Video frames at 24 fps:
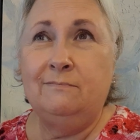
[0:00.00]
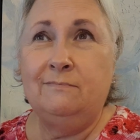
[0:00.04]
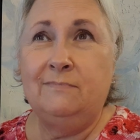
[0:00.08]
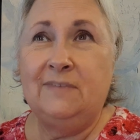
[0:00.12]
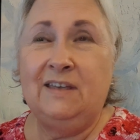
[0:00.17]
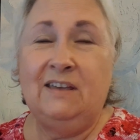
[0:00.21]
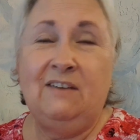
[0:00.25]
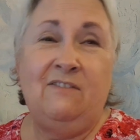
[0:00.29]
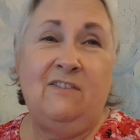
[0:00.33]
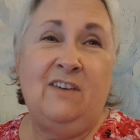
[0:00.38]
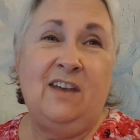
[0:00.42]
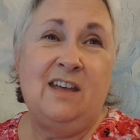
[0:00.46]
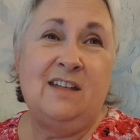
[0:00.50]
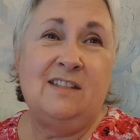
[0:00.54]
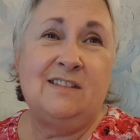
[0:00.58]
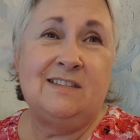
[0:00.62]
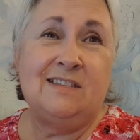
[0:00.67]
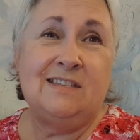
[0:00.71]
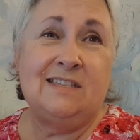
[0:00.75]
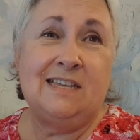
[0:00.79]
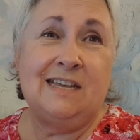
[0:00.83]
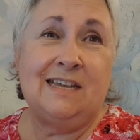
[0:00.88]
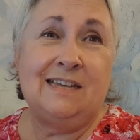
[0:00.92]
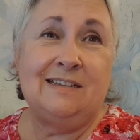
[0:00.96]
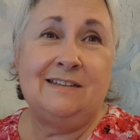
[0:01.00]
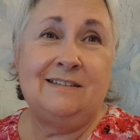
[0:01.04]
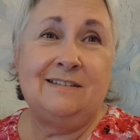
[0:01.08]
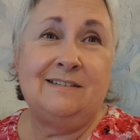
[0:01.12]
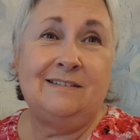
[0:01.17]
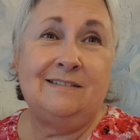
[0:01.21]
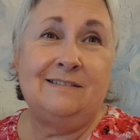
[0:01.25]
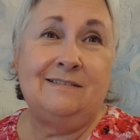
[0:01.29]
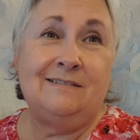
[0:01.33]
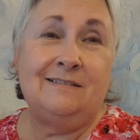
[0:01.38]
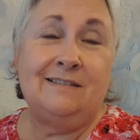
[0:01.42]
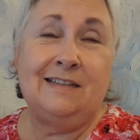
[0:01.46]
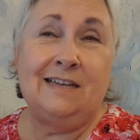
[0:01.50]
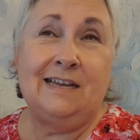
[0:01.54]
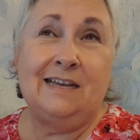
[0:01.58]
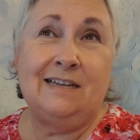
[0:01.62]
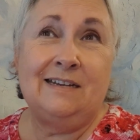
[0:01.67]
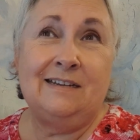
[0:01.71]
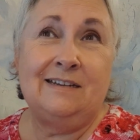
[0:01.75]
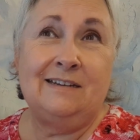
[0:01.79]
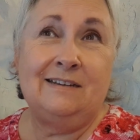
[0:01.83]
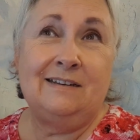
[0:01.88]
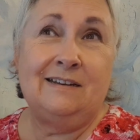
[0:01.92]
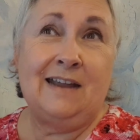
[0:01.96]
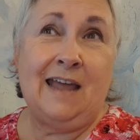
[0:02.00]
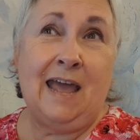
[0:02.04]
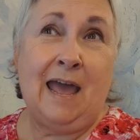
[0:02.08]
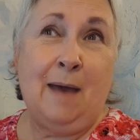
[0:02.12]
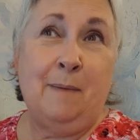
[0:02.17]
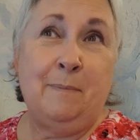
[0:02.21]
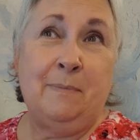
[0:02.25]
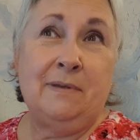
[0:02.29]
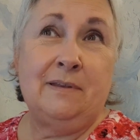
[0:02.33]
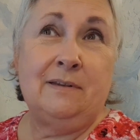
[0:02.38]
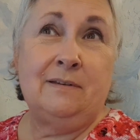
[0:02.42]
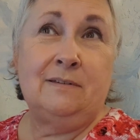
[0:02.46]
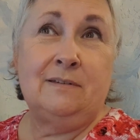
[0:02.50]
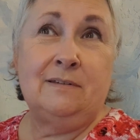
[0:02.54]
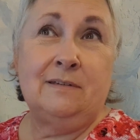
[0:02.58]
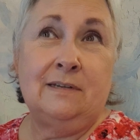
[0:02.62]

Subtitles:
events that happened,